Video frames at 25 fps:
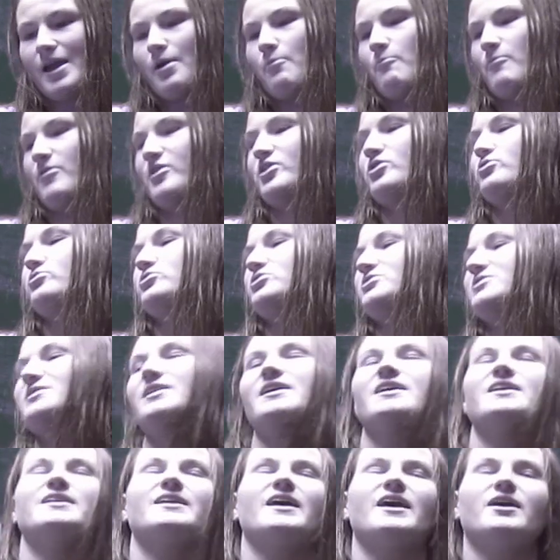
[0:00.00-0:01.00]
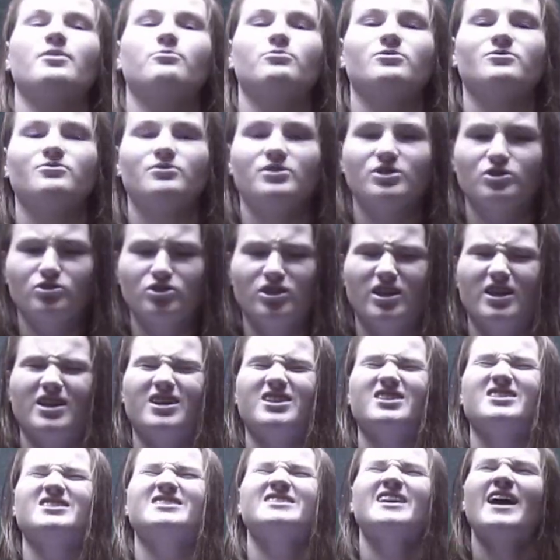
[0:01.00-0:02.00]
Windows 10 had revealed,
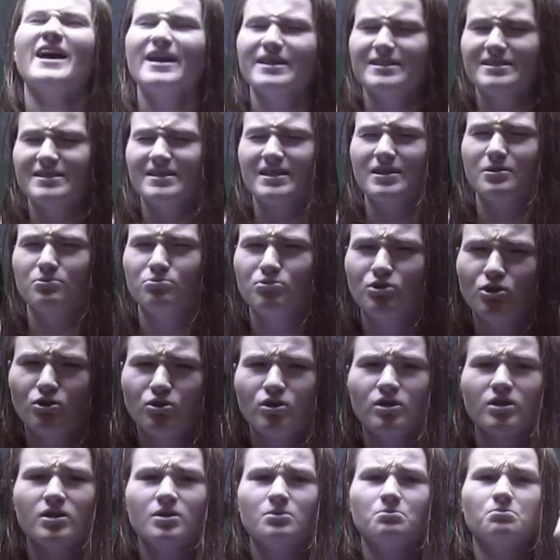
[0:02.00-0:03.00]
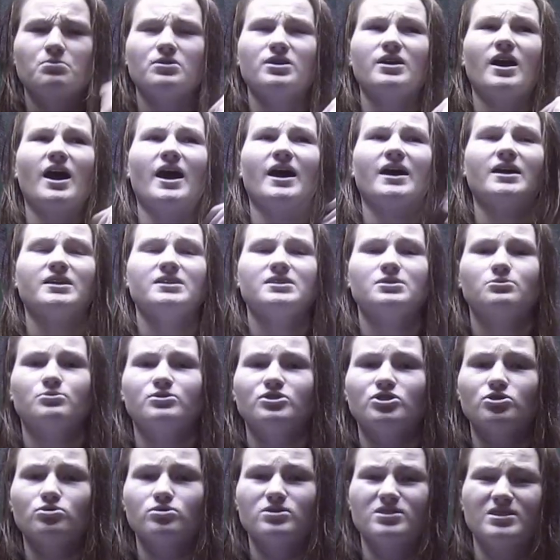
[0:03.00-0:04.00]
and yes, it will be on to
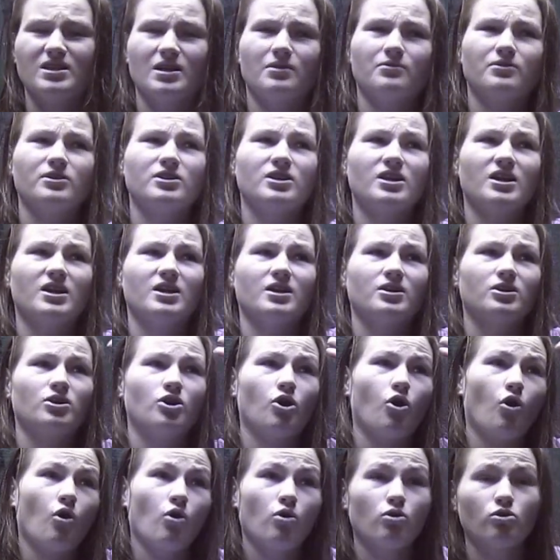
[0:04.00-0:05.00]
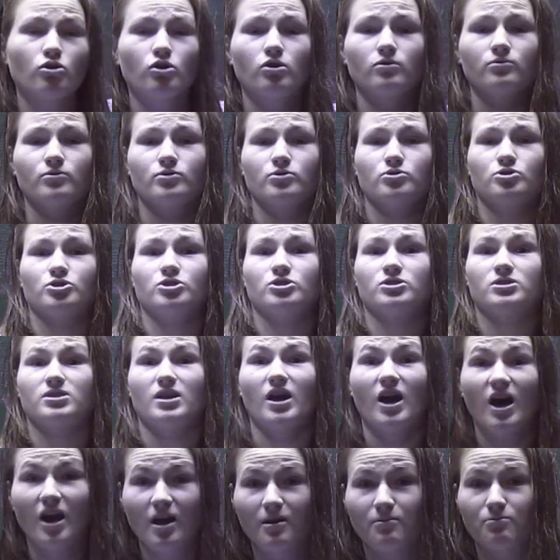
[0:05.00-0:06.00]
Windows 7 and older versions
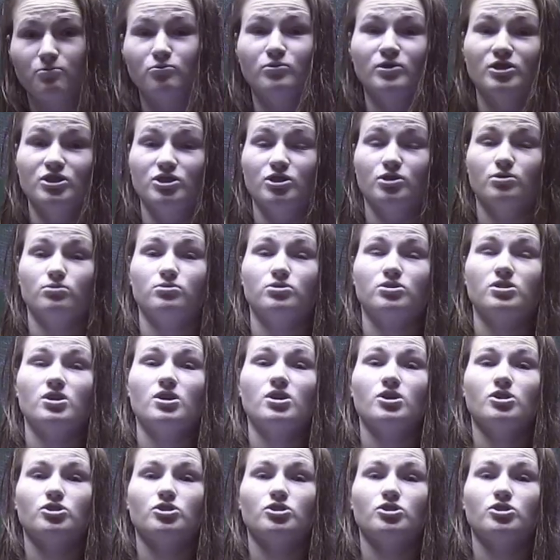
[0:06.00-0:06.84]
of Windows.